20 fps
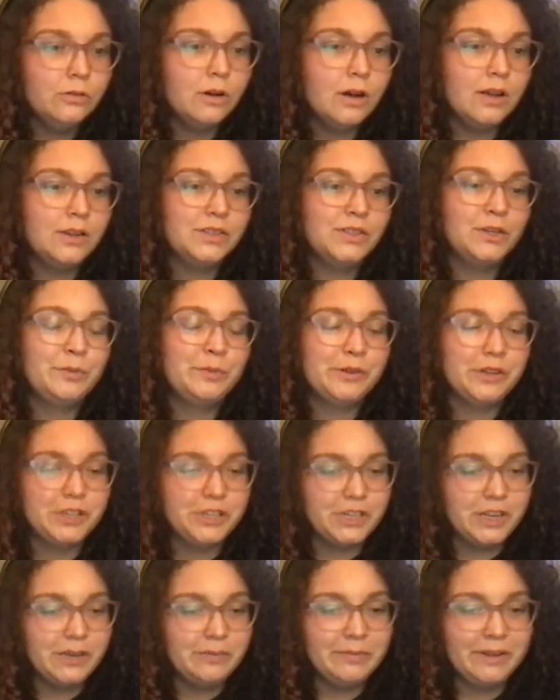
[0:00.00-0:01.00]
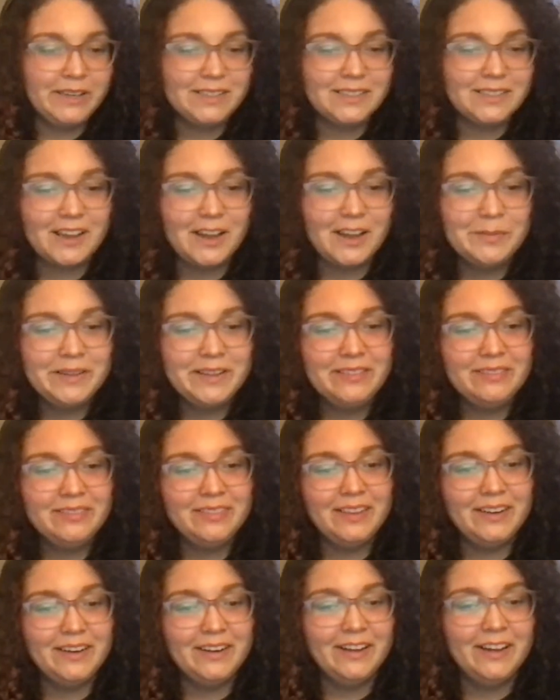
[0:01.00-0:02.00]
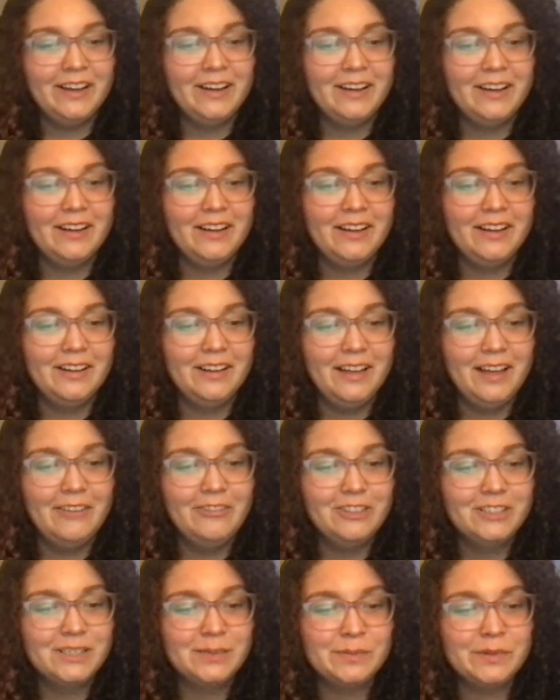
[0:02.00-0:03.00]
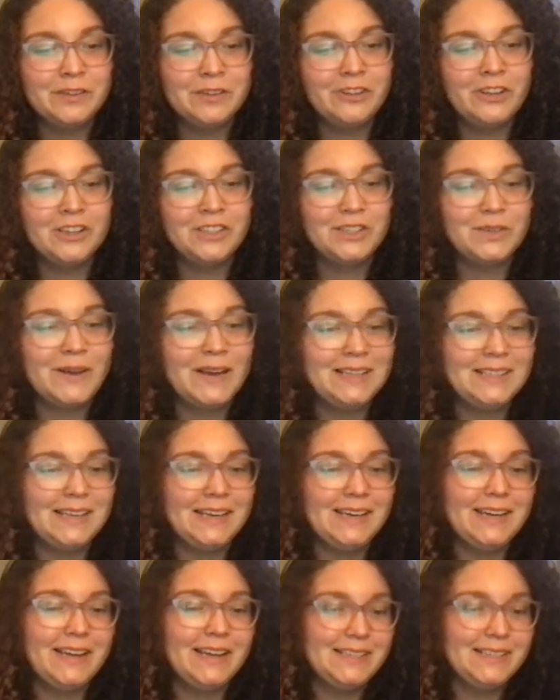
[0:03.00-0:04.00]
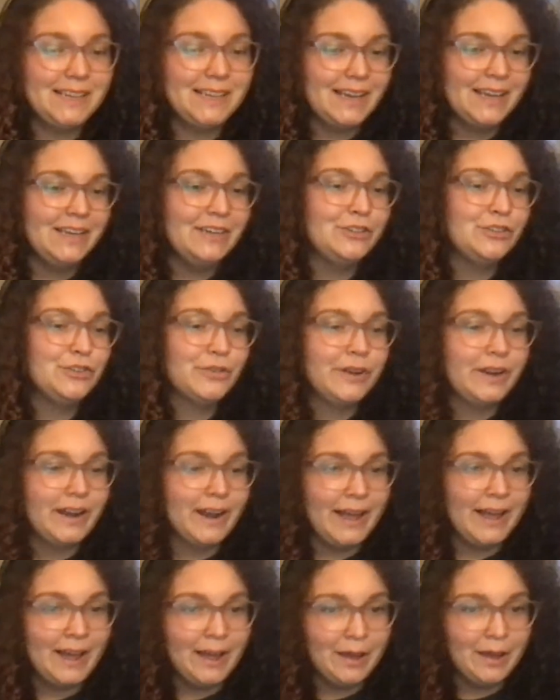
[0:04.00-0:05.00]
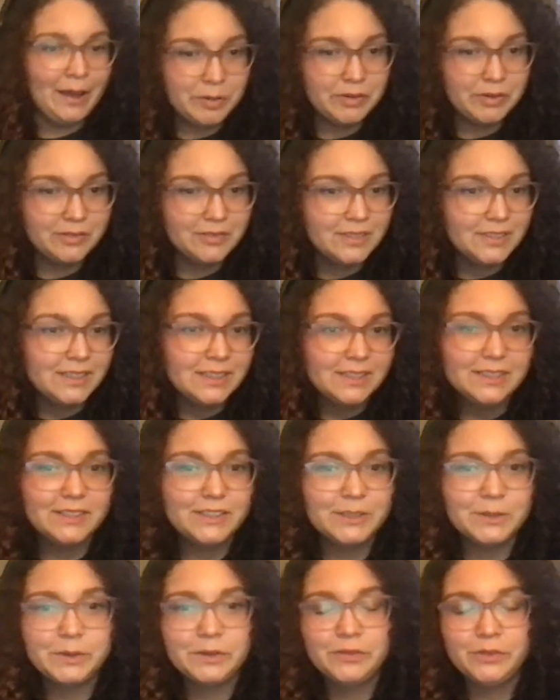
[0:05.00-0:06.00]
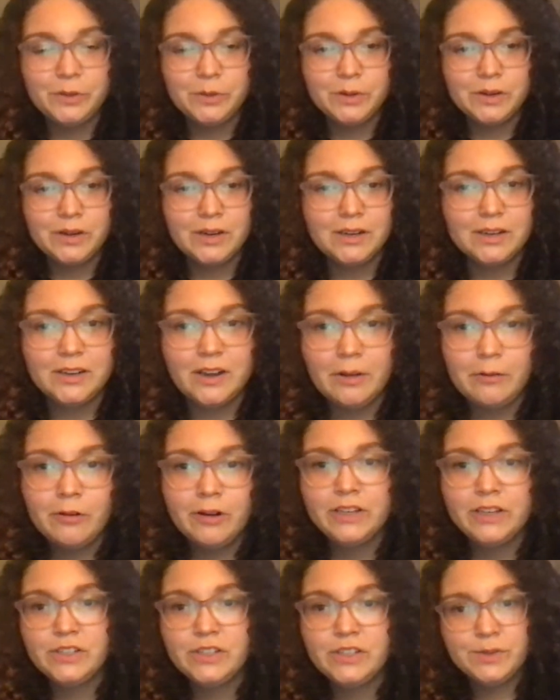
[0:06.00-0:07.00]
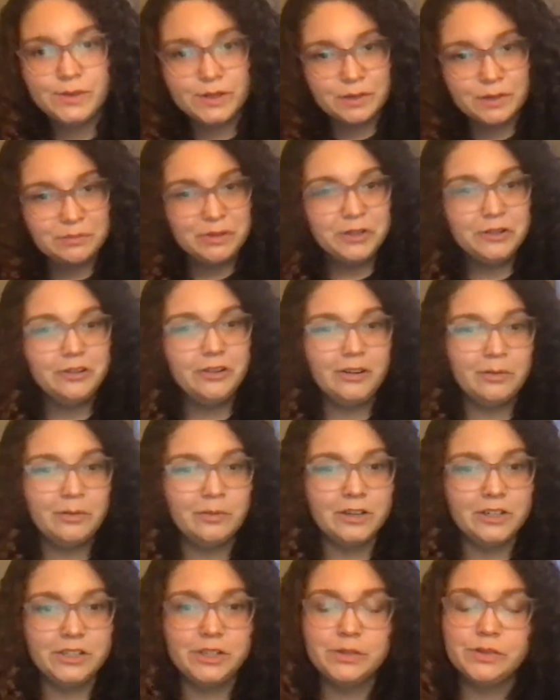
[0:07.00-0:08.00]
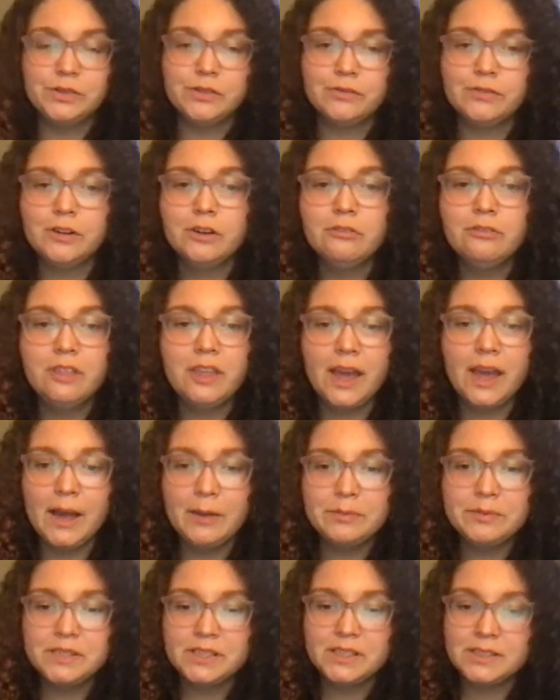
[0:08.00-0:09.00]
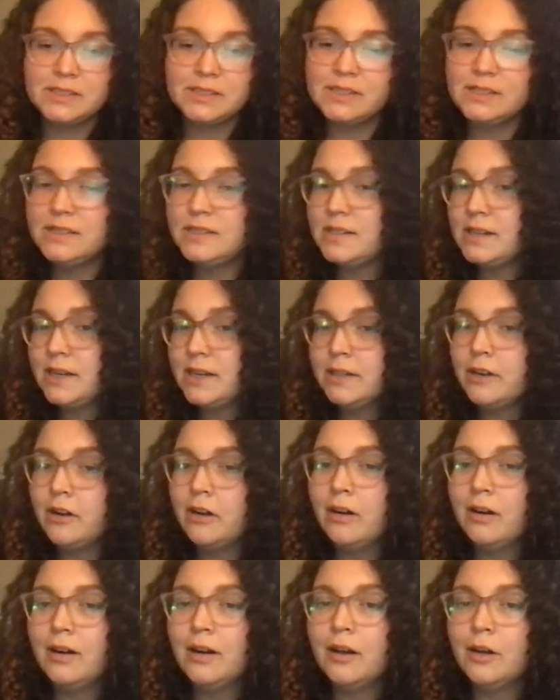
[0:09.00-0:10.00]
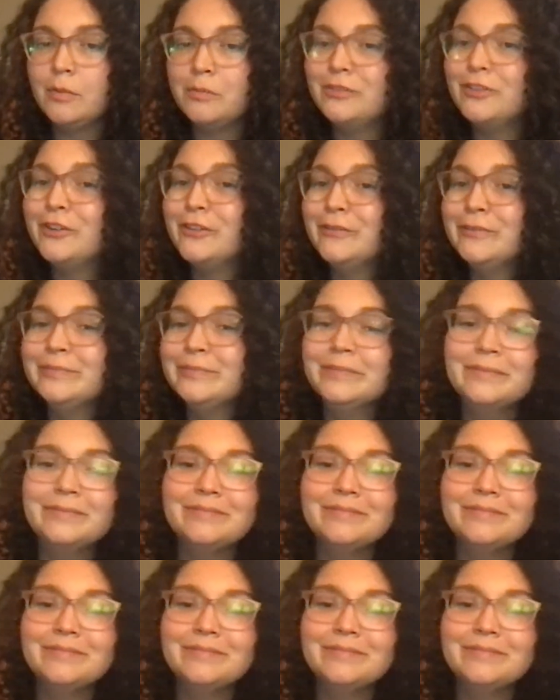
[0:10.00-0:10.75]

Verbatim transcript: Also appreciate Mike's comment that Heavens Above also has a nice Android app. So if you are not wanting to use a computer and want to use your phone, the apps exist and are helpful.